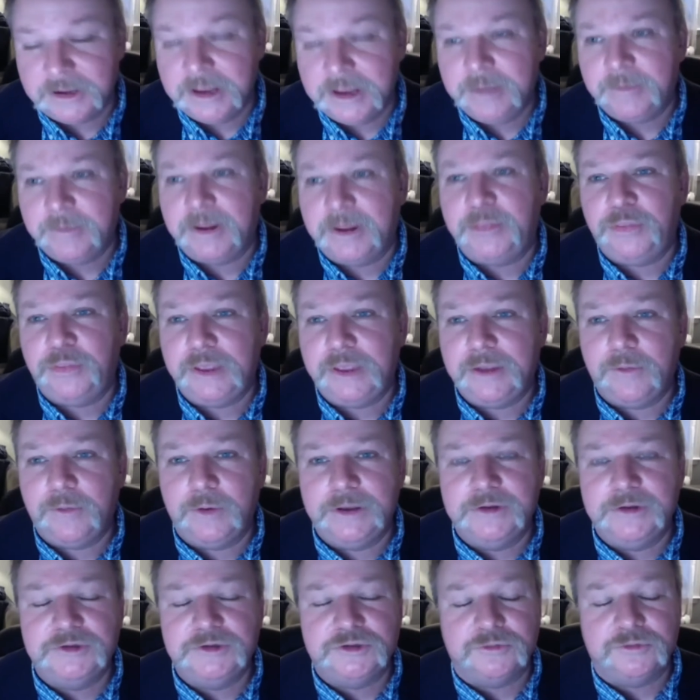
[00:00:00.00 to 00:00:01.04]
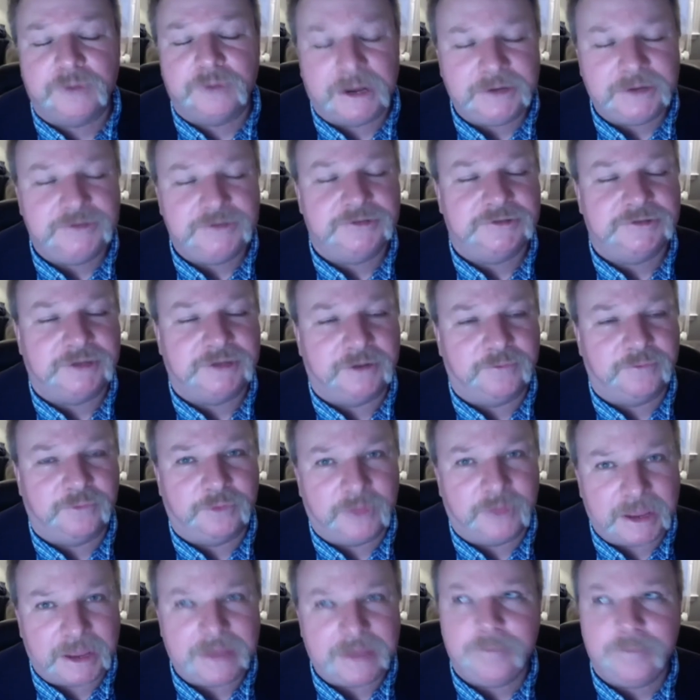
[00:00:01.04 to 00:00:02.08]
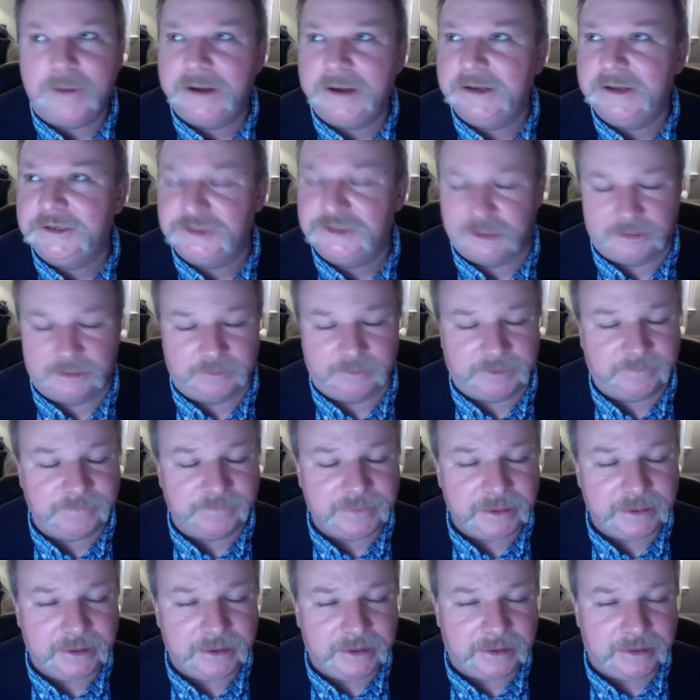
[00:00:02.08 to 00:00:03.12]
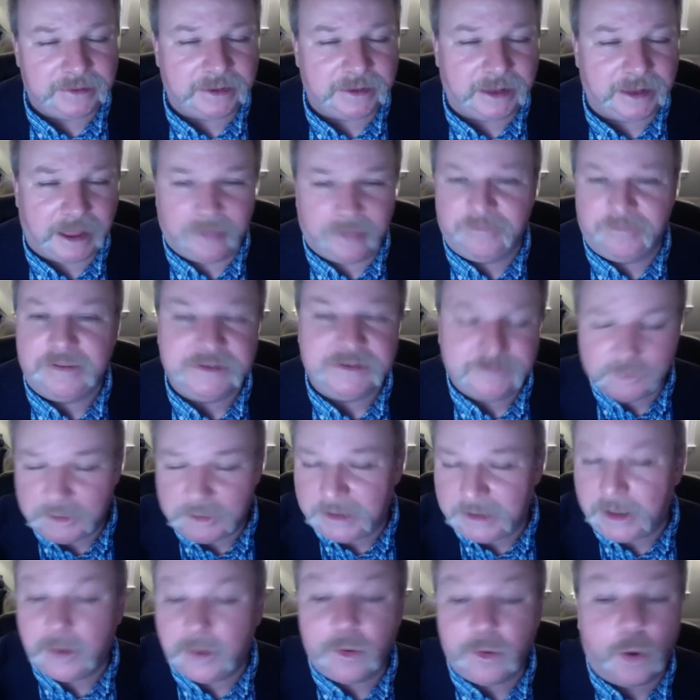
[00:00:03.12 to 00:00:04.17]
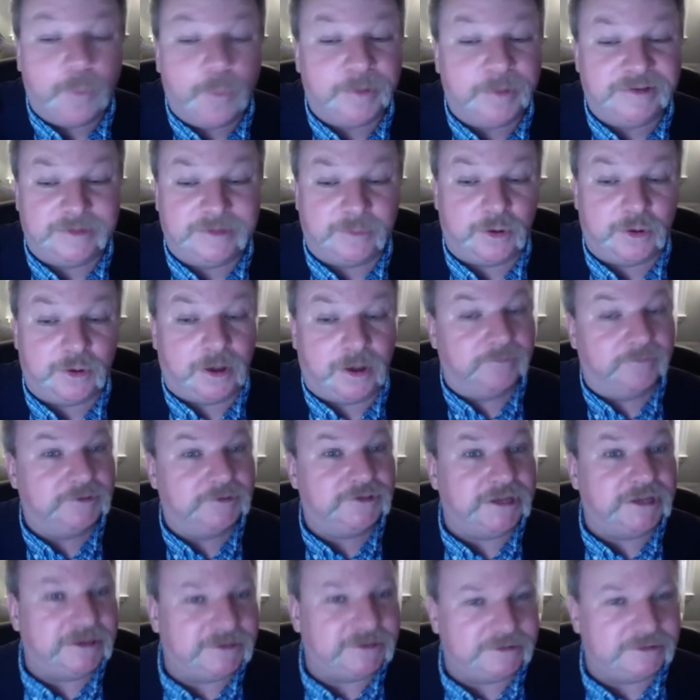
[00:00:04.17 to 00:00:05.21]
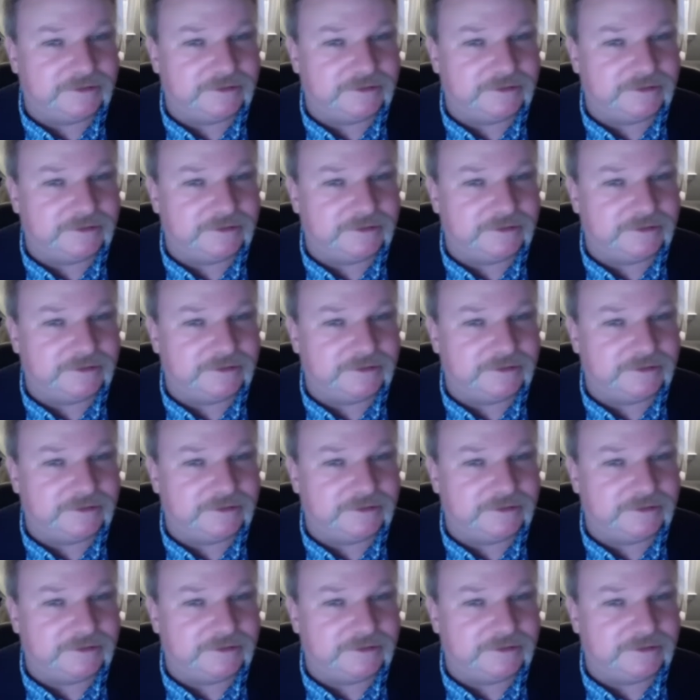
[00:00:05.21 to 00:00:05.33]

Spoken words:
But I think when you surround yourself with like-minded gentlemen that have these, it opens up conversations like